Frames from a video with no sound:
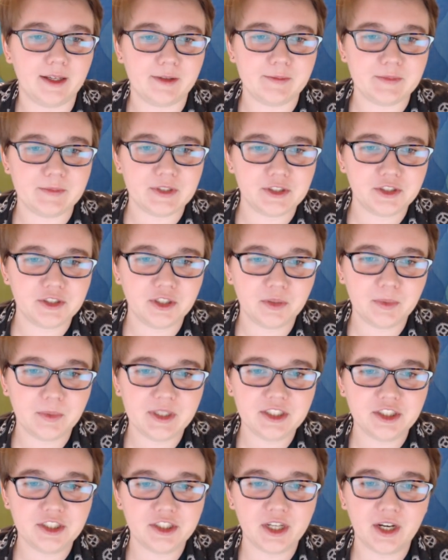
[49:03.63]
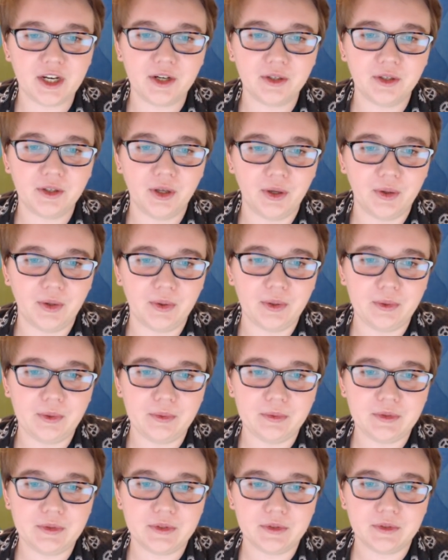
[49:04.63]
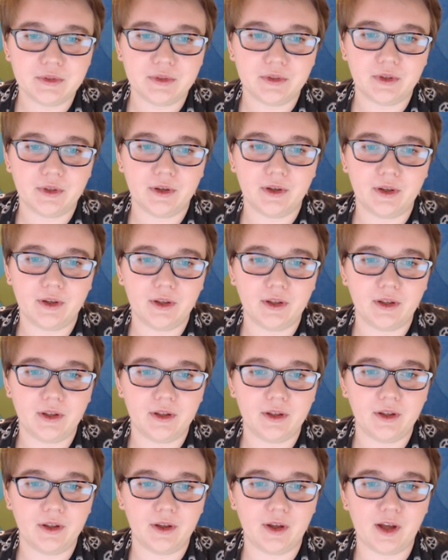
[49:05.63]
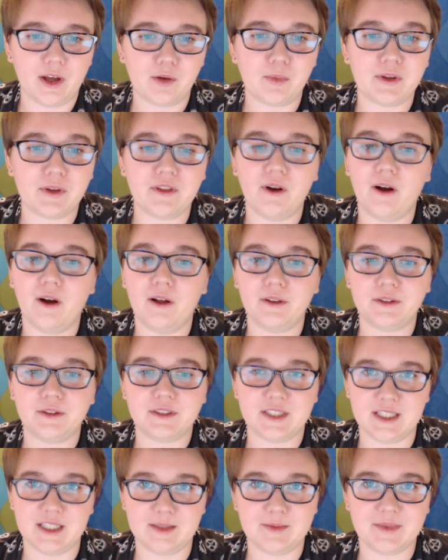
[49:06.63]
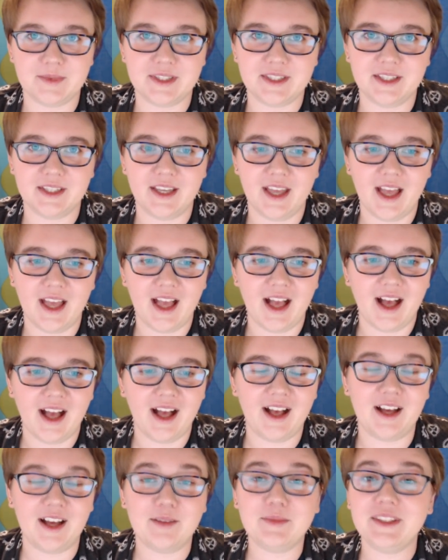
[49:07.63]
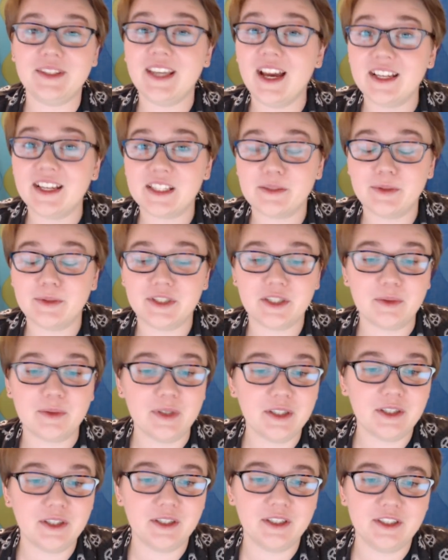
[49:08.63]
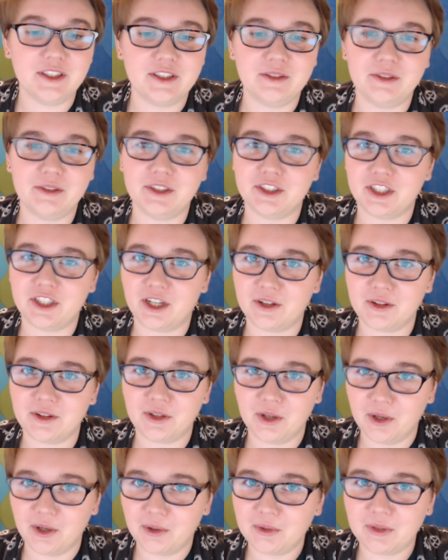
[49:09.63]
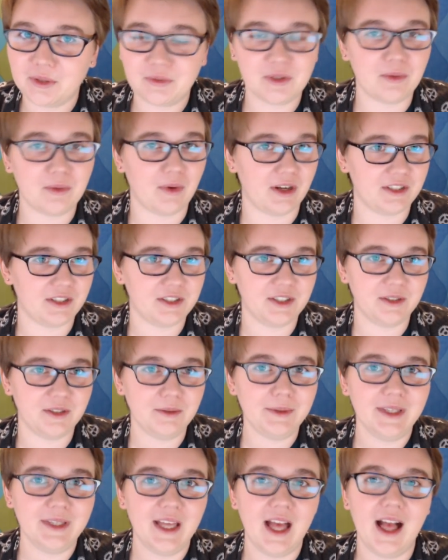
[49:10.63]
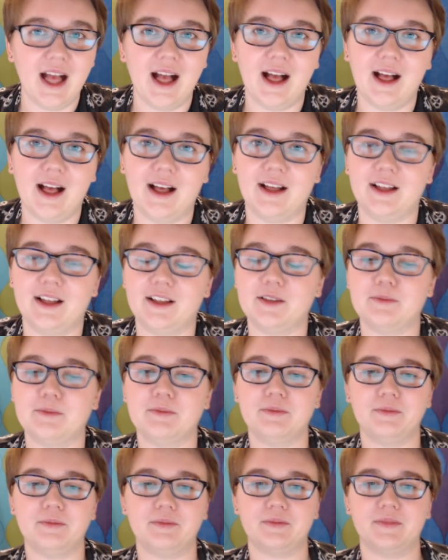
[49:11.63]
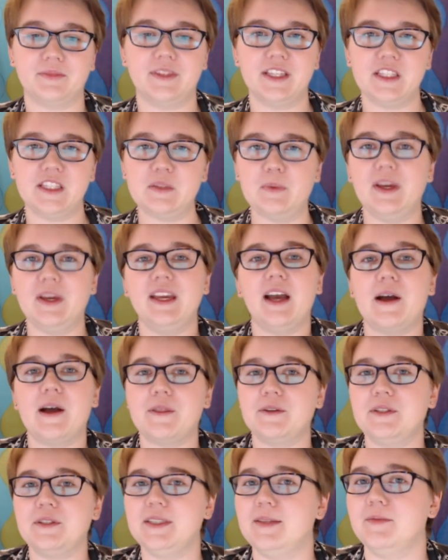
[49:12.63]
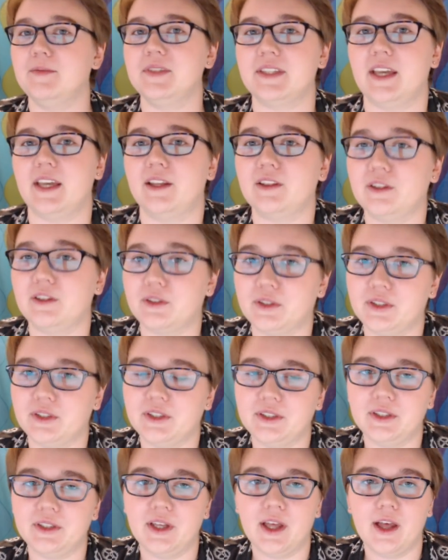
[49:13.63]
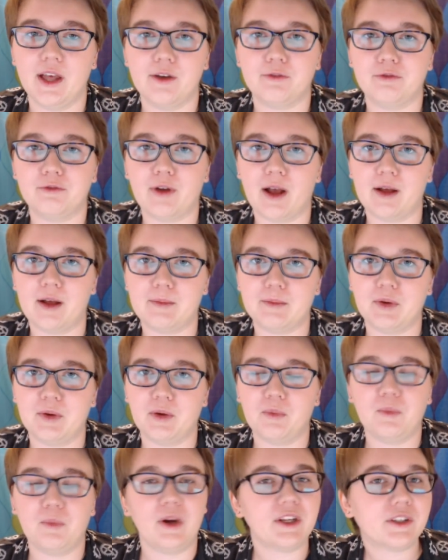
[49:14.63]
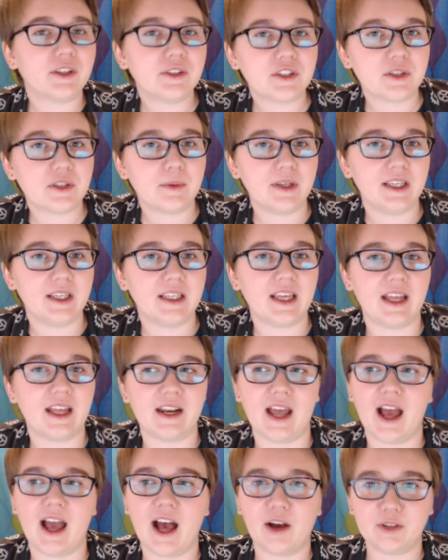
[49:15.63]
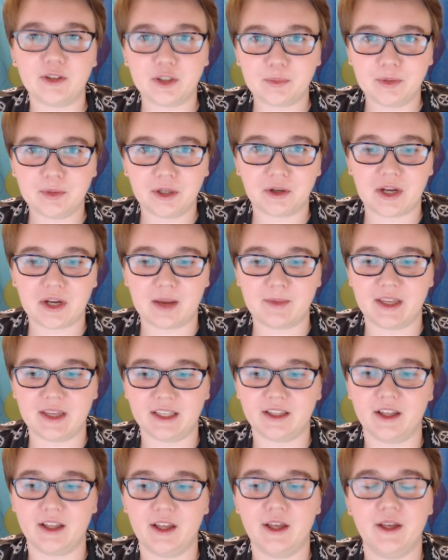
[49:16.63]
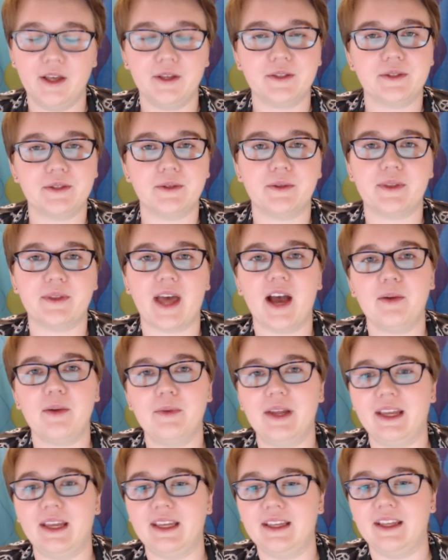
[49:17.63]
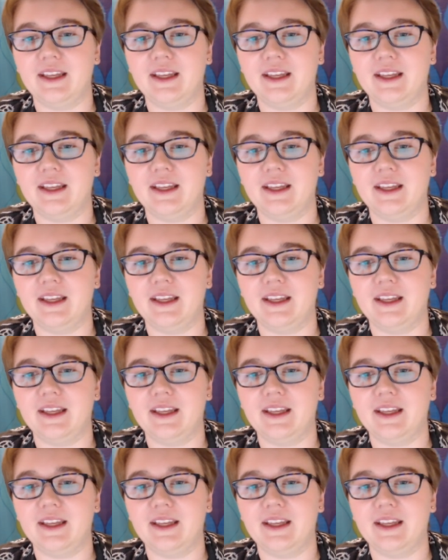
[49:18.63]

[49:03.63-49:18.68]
should we share code with all teams? Yes, we do encourage you to share the code if you want to. This way other teams can learn from what you're doing and how you're programming, so that way